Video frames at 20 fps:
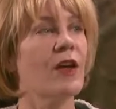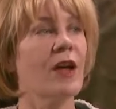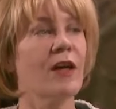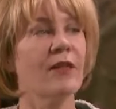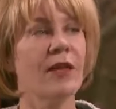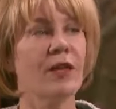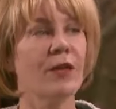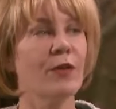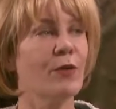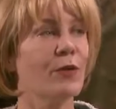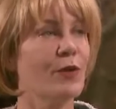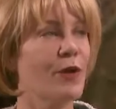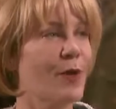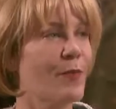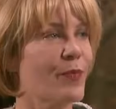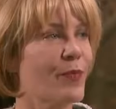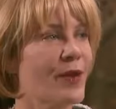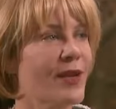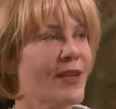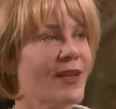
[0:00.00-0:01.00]
and then new
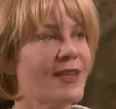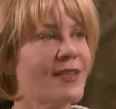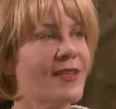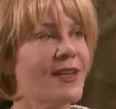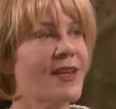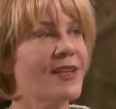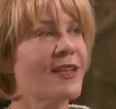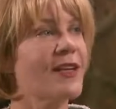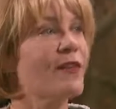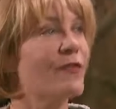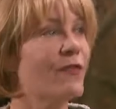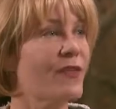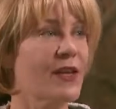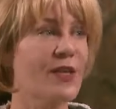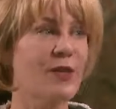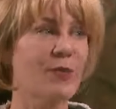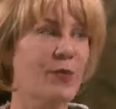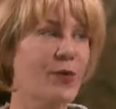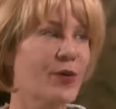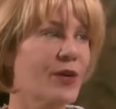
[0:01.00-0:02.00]
companies like
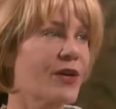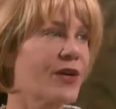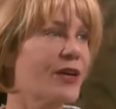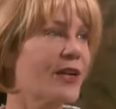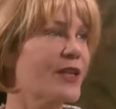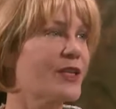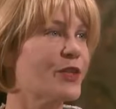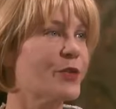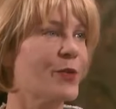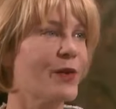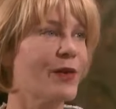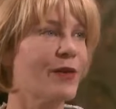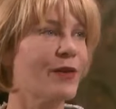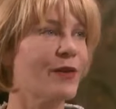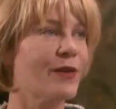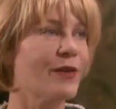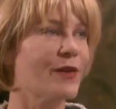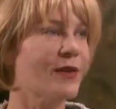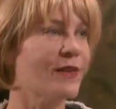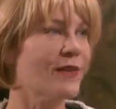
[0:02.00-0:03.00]
Facebook and
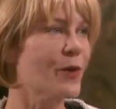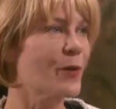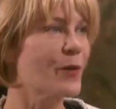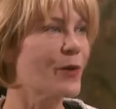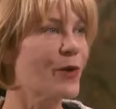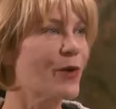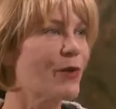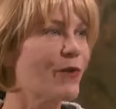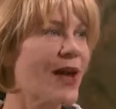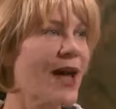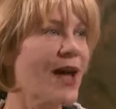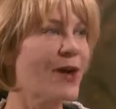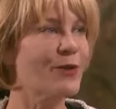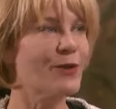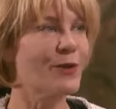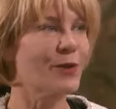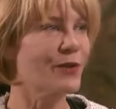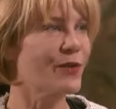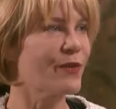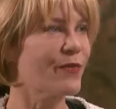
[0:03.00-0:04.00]
Twitter that weren't
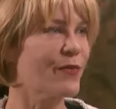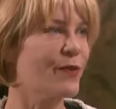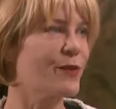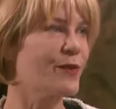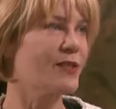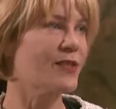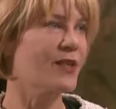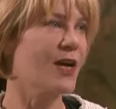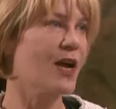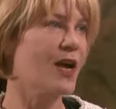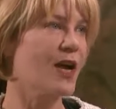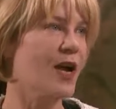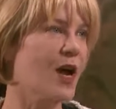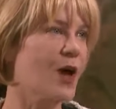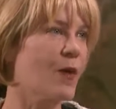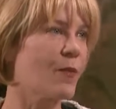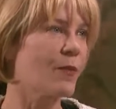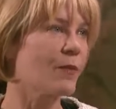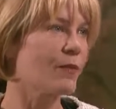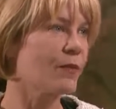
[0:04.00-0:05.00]
around during the first
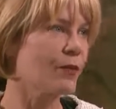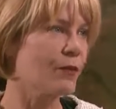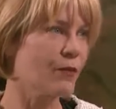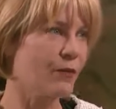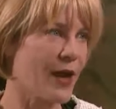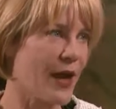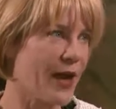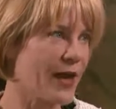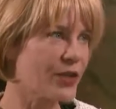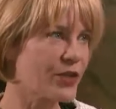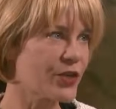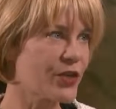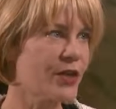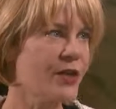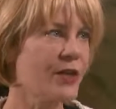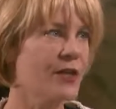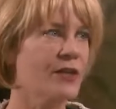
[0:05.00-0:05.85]
dot-com crash.